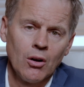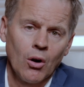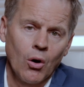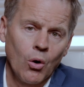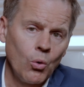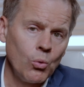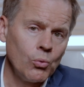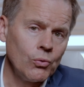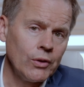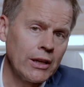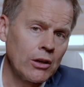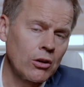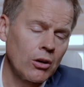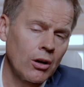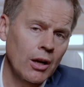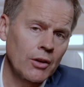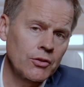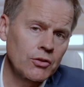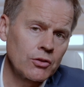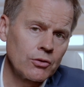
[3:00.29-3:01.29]
Only
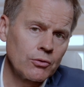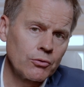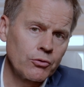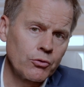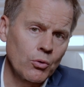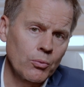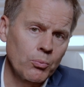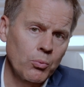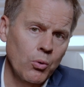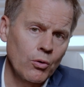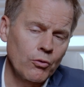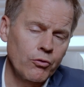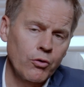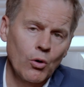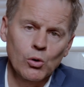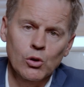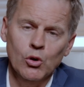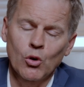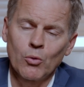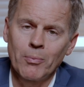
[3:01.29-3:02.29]
costs for
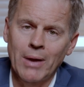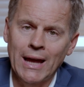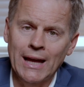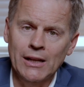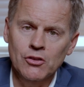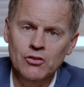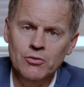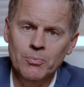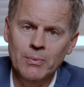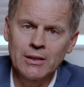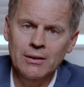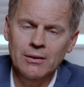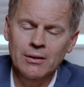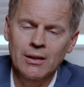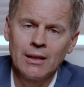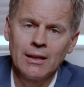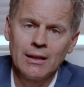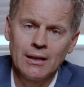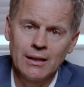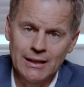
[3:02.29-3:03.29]
portfolio management
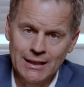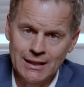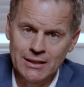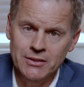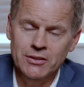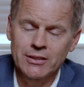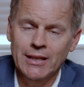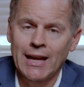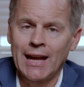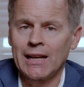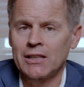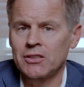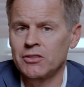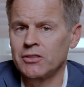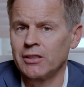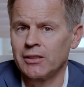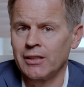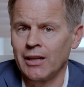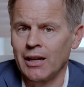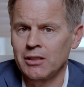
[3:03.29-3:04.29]
is tax
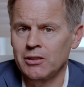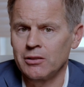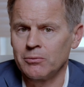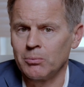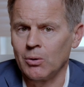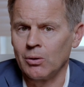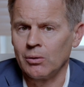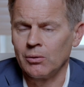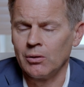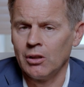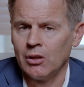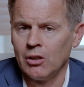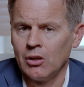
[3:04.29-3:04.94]
deductible.